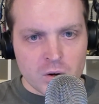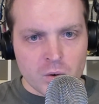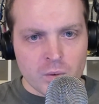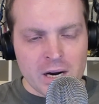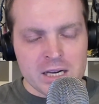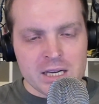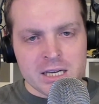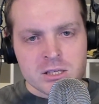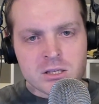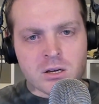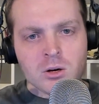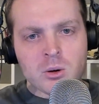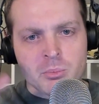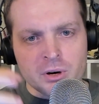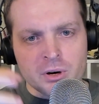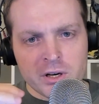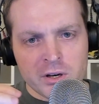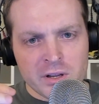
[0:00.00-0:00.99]
Right? It's an
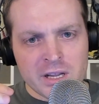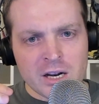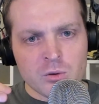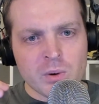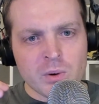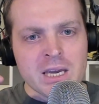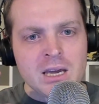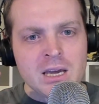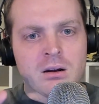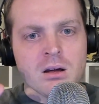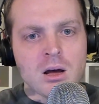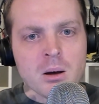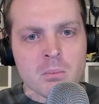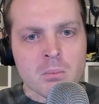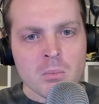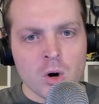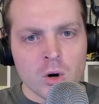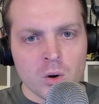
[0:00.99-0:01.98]
operator that we can
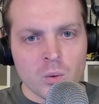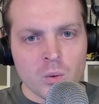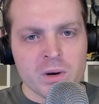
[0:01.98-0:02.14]
model